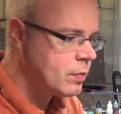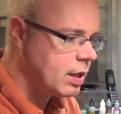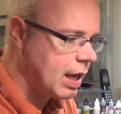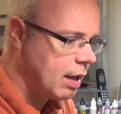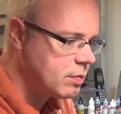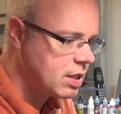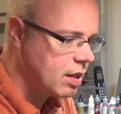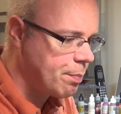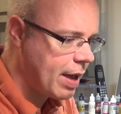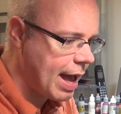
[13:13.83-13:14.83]
games
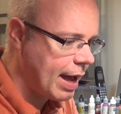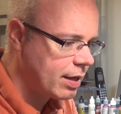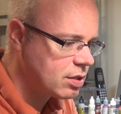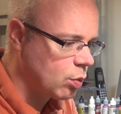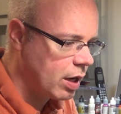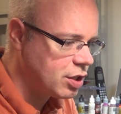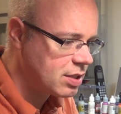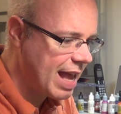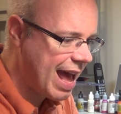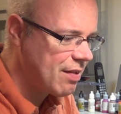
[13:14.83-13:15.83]
in the past where I
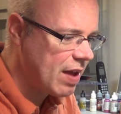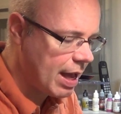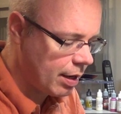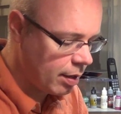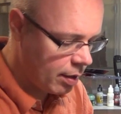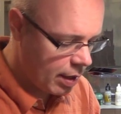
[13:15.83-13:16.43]
just have had,